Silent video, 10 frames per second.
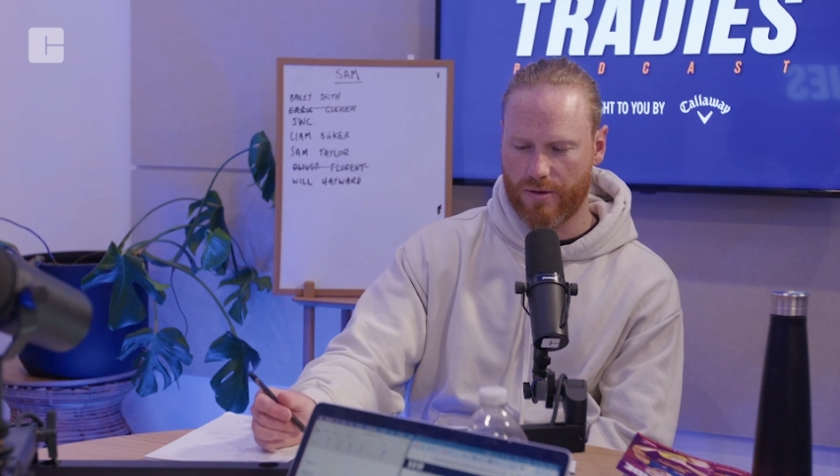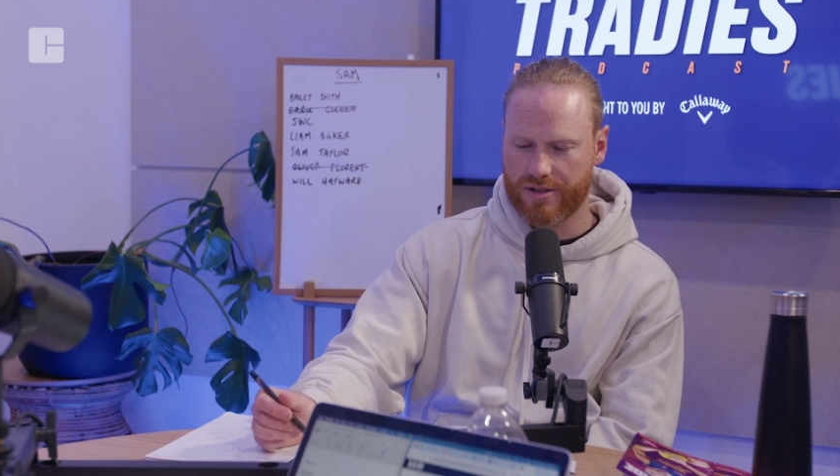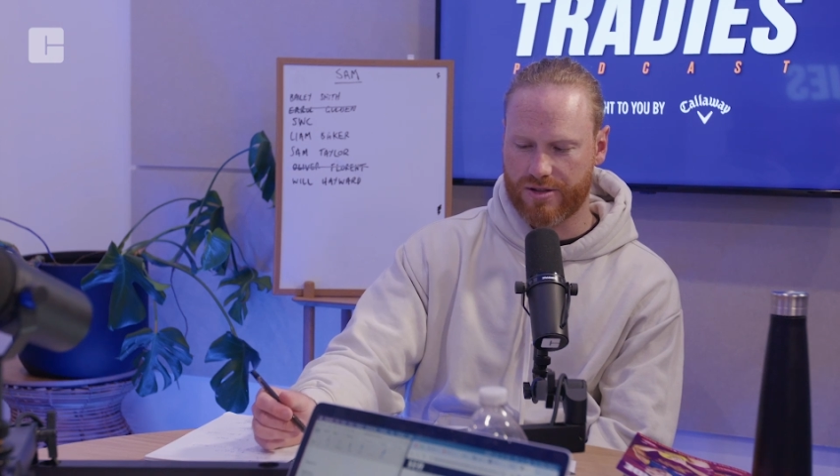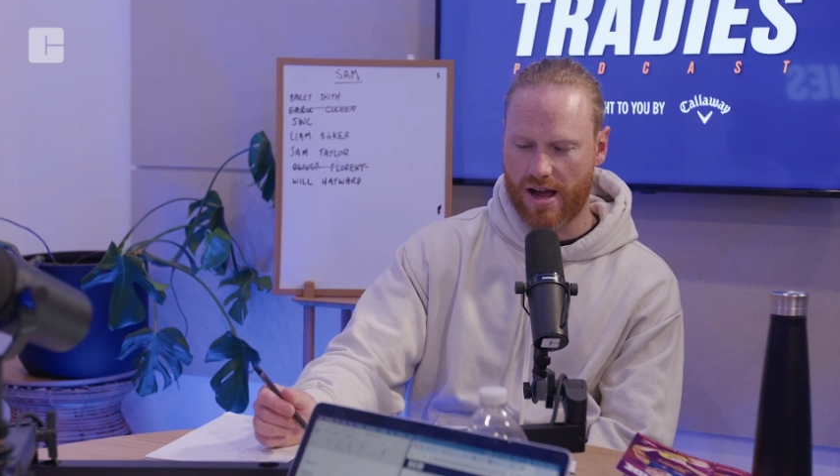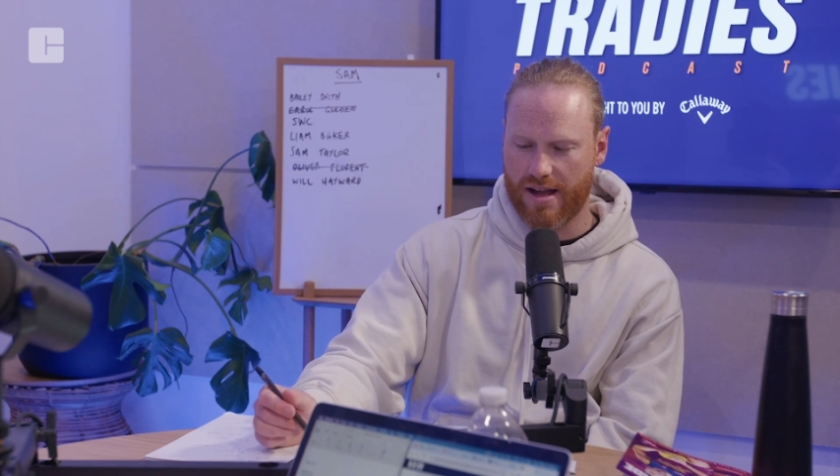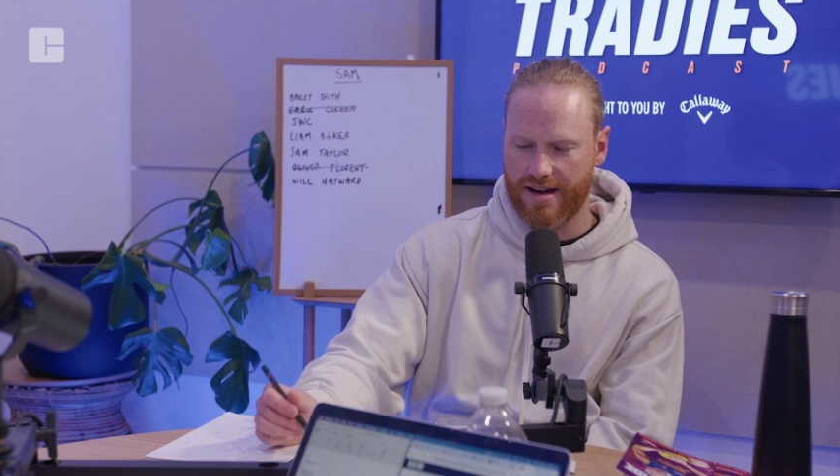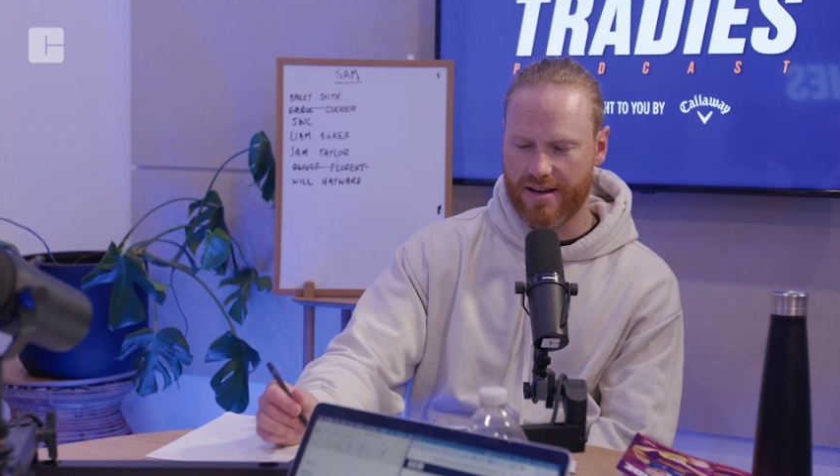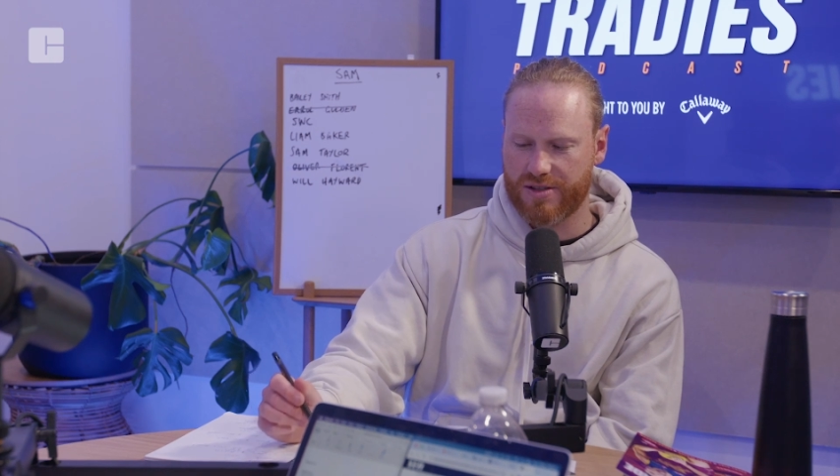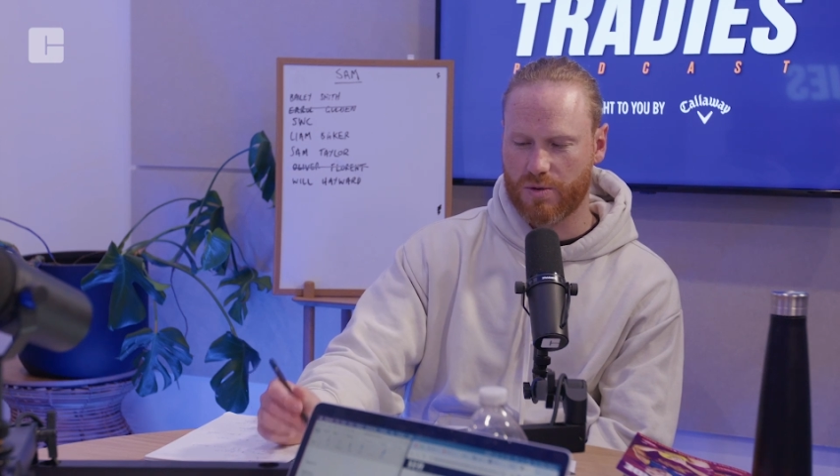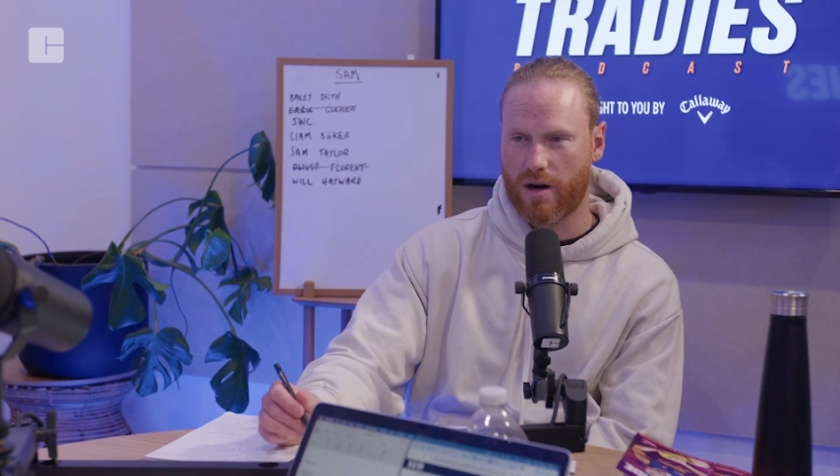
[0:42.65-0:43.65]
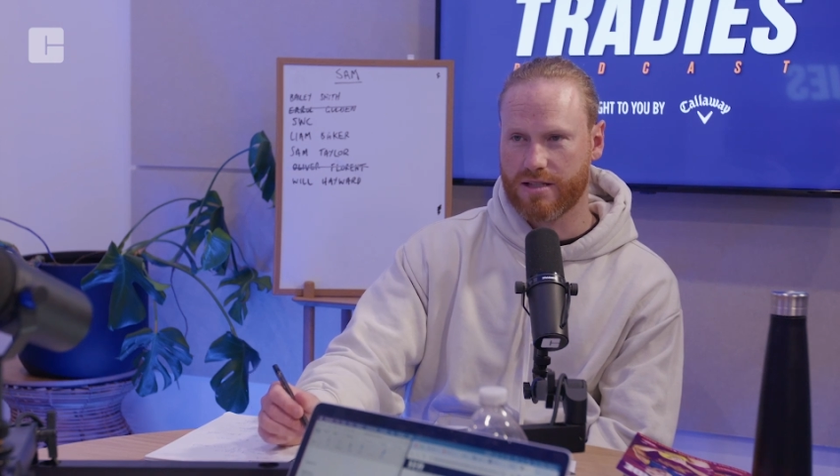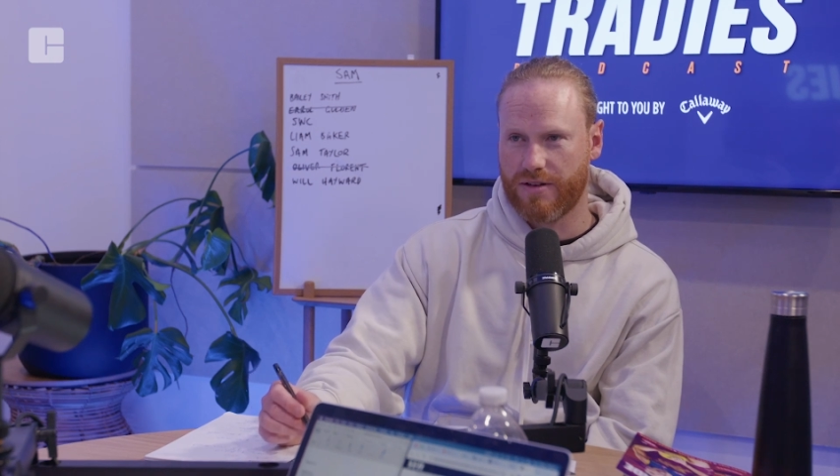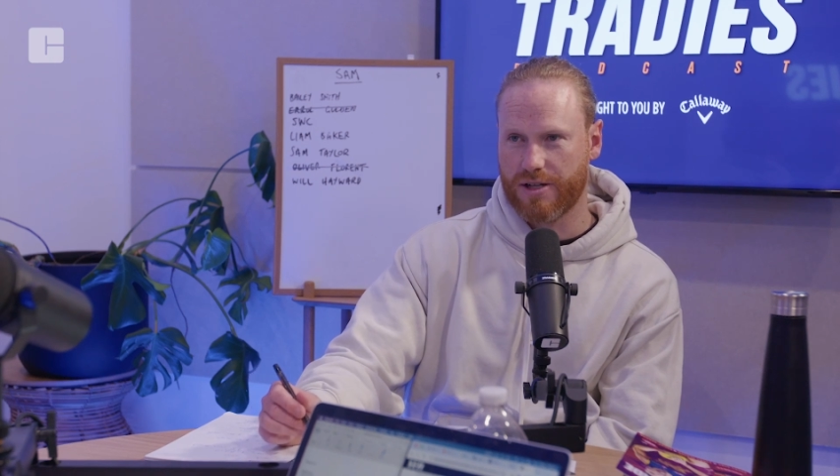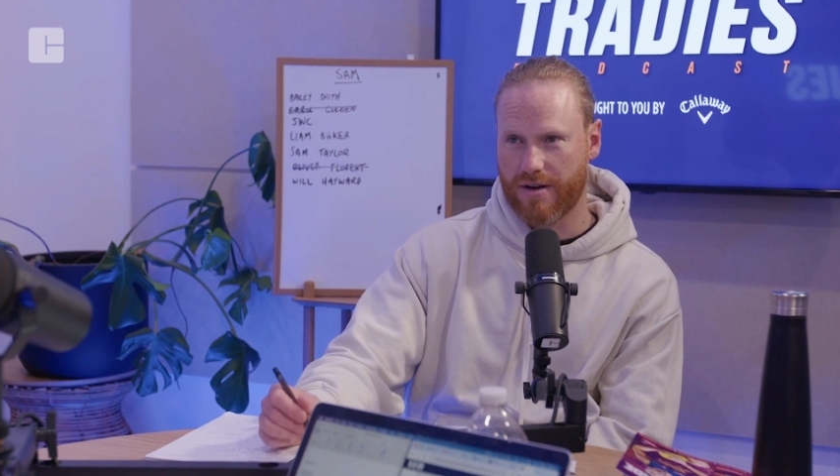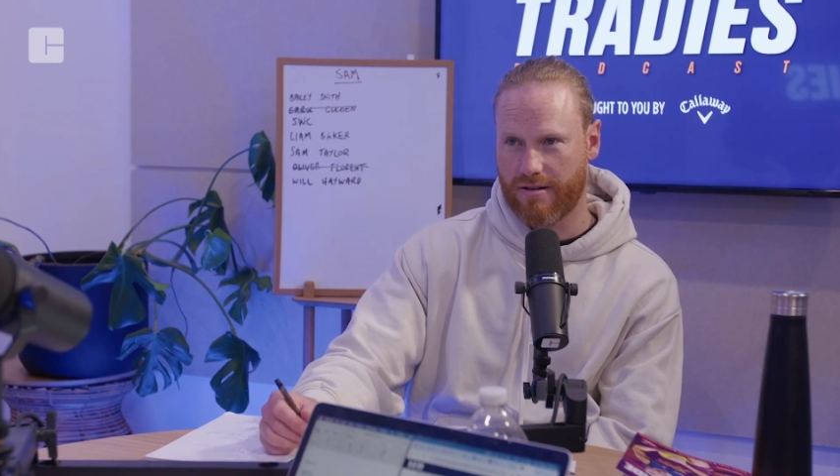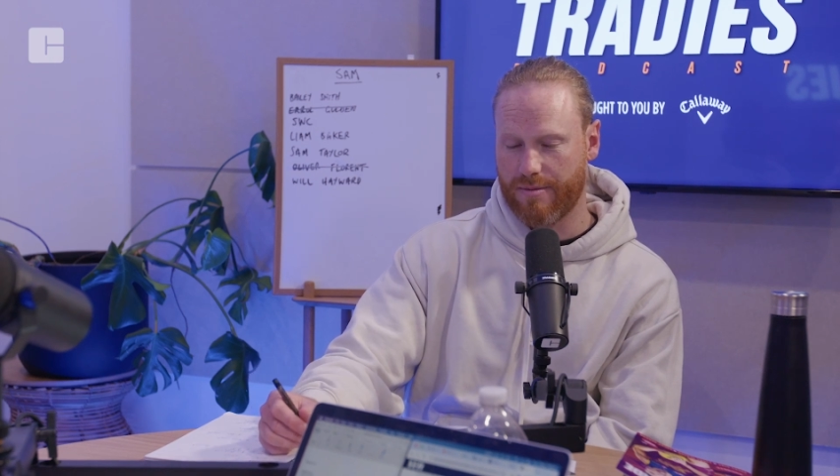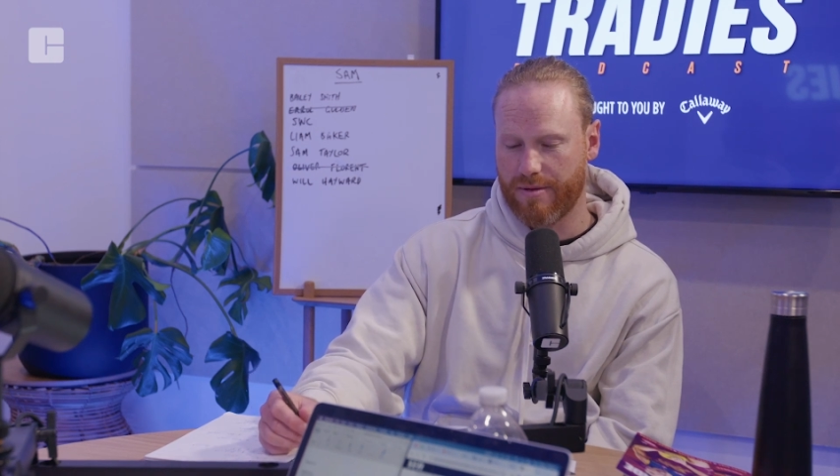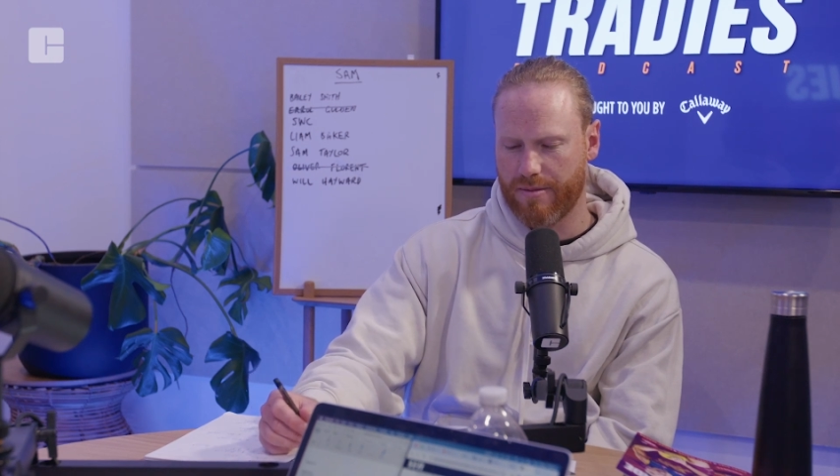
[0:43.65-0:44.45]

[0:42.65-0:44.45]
All-Australian and has twice finished runner-up